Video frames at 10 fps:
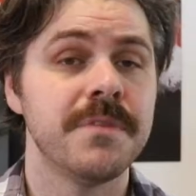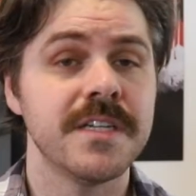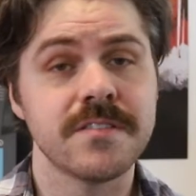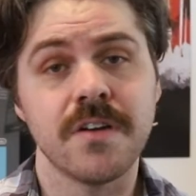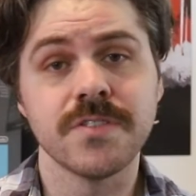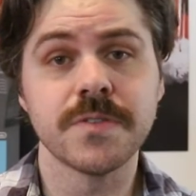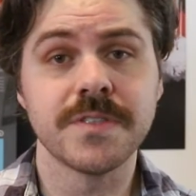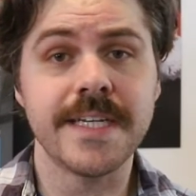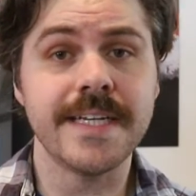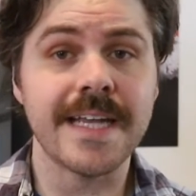But it's also
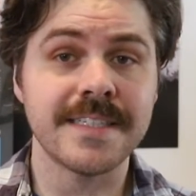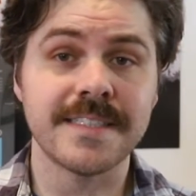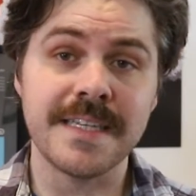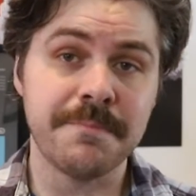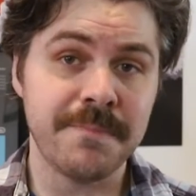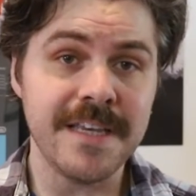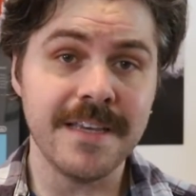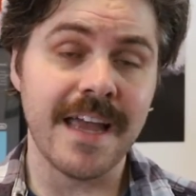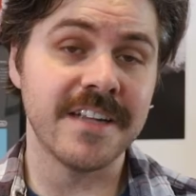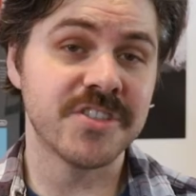seen as the
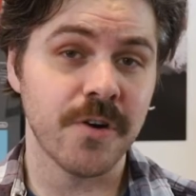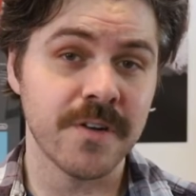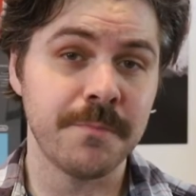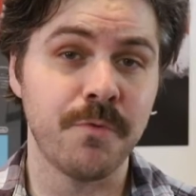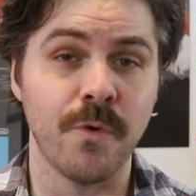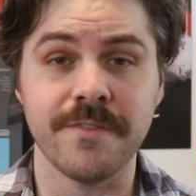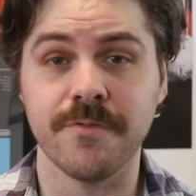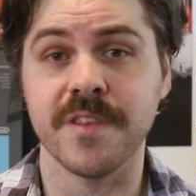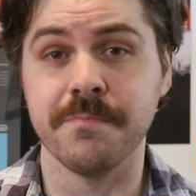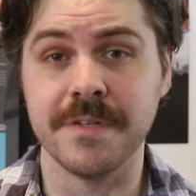peak and turning point
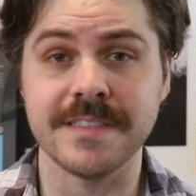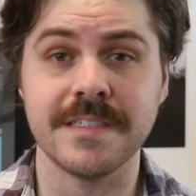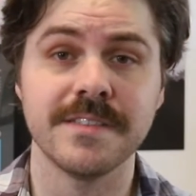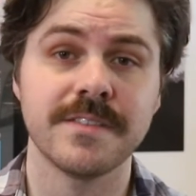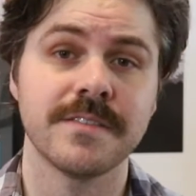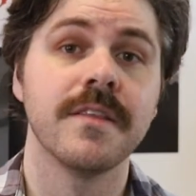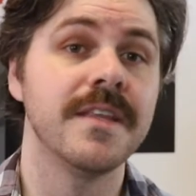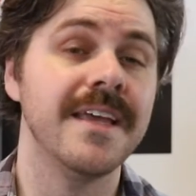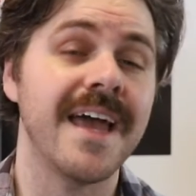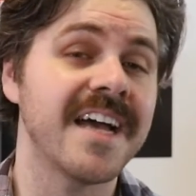for the business.
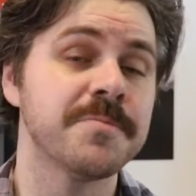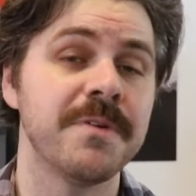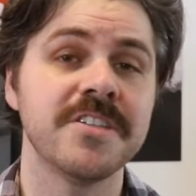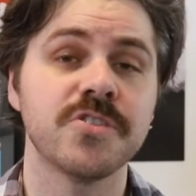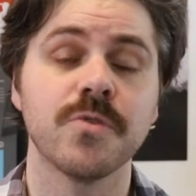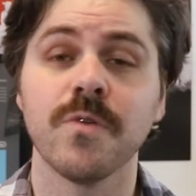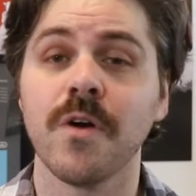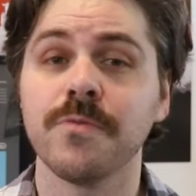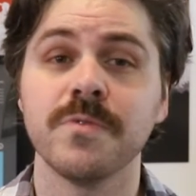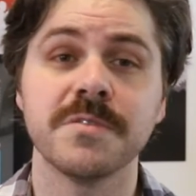The exponential
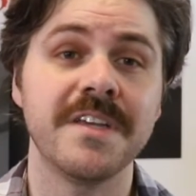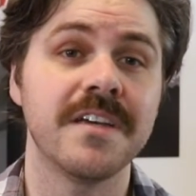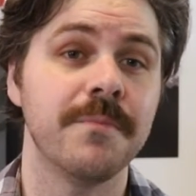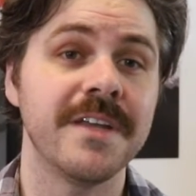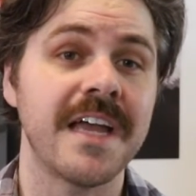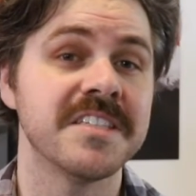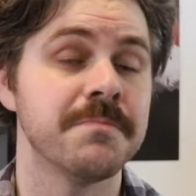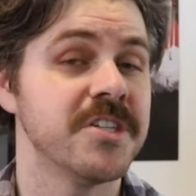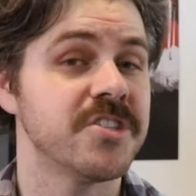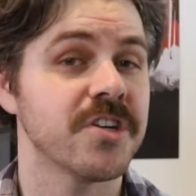growth was becoming as
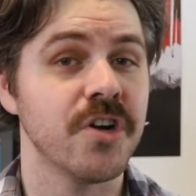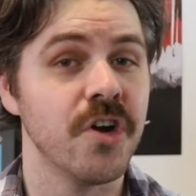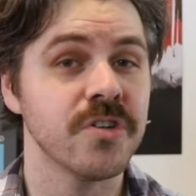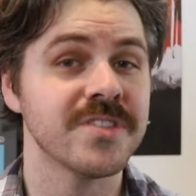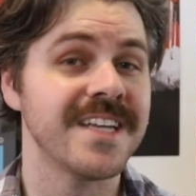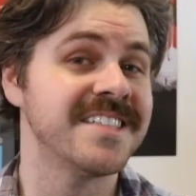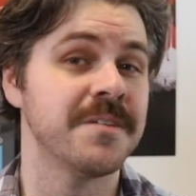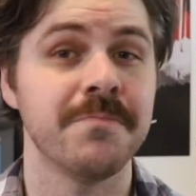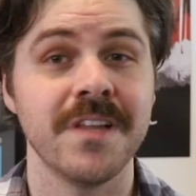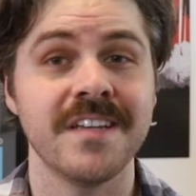much a curse as
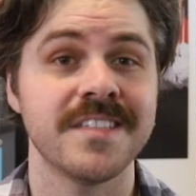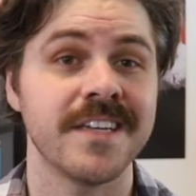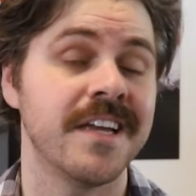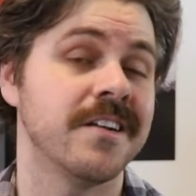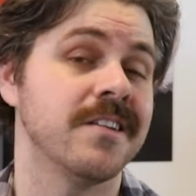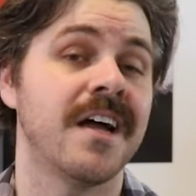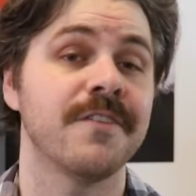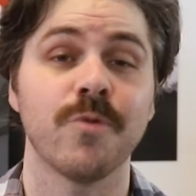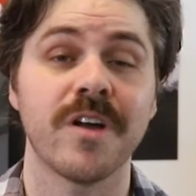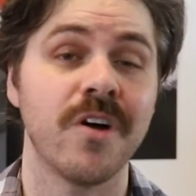a blessing in a lot
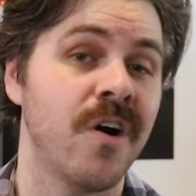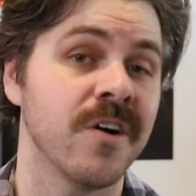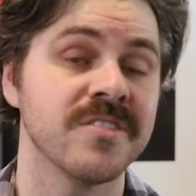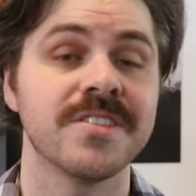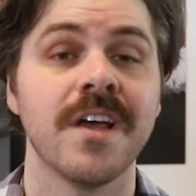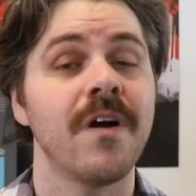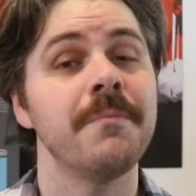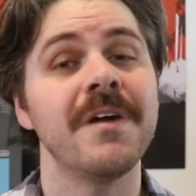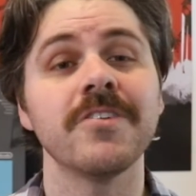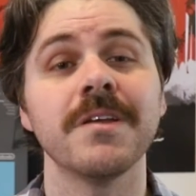of regards,
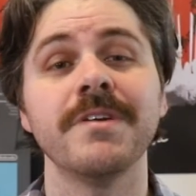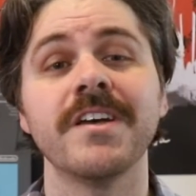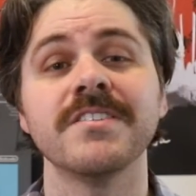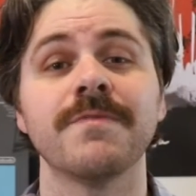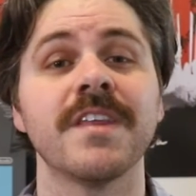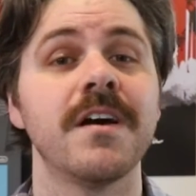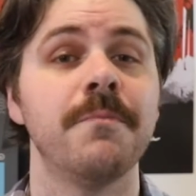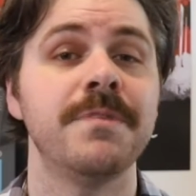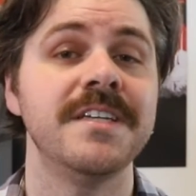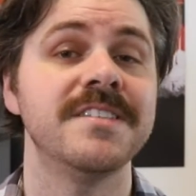primarily because of the
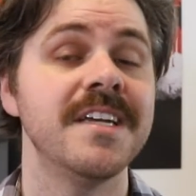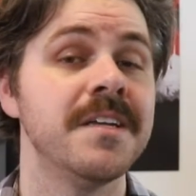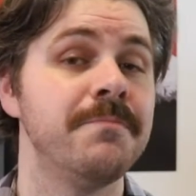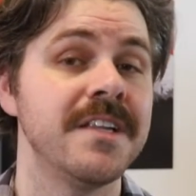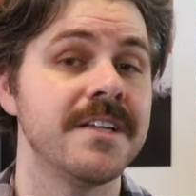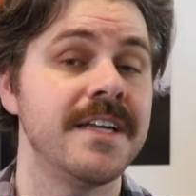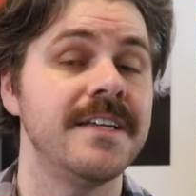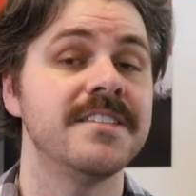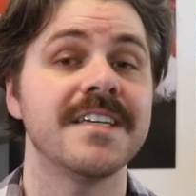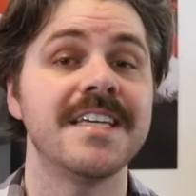company's inability to